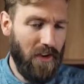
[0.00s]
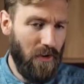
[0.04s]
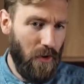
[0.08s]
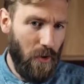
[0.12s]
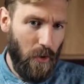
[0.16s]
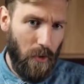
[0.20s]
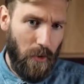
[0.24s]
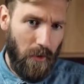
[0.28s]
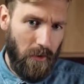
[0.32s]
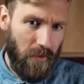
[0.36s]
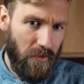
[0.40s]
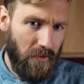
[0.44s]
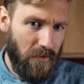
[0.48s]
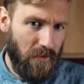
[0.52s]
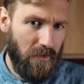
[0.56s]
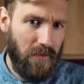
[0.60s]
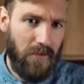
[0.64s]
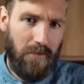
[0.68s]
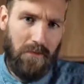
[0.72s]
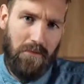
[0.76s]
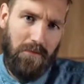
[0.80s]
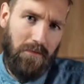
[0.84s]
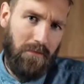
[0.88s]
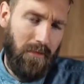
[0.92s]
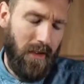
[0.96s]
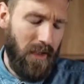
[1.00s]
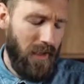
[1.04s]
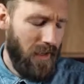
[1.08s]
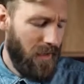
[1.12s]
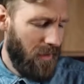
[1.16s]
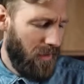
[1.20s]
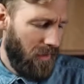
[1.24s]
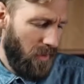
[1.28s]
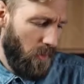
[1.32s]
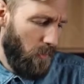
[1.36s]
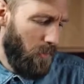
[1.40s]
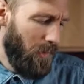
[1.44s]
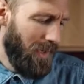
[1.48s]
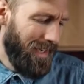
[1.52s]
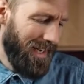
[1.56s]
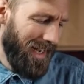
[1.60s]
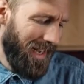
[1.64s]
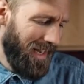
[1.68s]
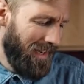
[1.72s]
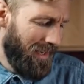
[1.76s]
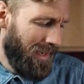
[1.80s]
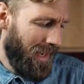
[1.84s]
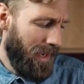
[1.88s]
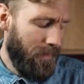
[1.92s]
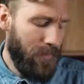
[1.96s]
chords. We
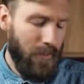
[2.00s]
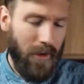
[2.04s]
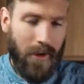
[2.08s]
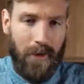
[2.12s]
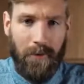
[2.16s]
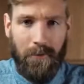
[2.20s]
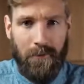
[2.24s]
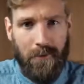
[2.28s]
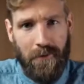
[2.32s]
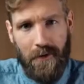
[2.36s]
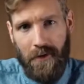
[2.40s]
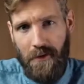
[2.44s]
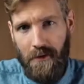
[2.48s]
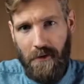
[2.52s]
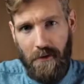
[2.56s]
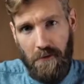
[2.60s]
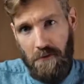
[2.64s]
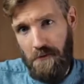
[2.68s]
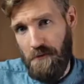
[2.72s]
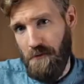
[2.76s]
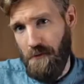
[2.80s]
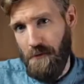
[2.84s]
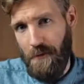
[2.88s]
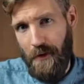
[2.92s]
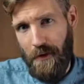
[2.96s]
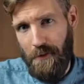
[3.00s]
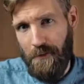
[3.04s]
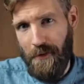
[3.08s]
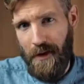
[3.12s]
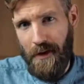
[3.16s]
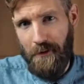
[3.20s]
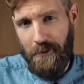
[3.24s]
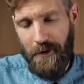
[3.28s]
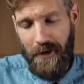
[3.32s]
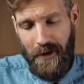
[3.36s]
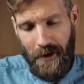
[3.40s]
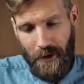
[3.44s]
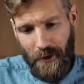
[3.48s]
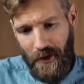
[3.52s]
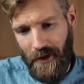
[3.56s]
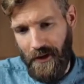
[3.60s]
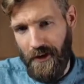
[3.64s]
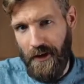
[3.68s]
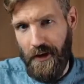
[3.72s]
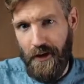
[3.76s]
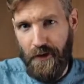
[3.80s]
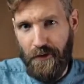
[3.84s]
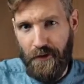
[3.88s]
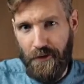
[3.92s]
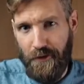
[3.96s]
can name them, but maybe you can
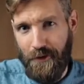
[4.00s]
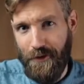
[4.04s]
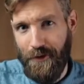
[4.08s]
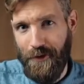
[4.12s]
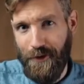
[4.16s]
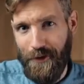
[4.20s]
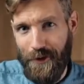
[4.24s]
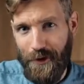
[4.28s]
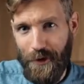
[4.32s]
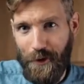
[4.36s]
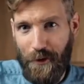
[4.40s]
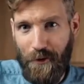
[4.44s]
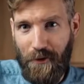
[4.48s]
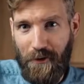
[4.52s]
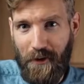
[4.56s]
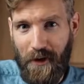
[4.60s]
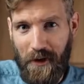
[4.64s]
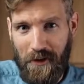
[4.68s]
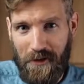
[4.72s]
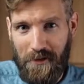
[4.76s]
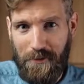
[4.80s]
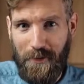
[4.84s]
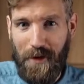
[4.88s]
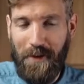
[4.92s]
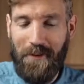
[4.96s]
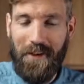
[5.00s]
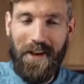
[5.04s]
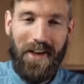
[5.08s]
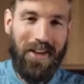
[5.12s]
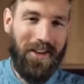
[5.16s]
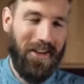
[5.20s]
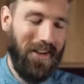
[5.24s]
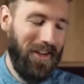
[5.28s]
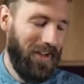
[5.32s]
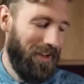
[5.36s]
leave your thoughts about that in the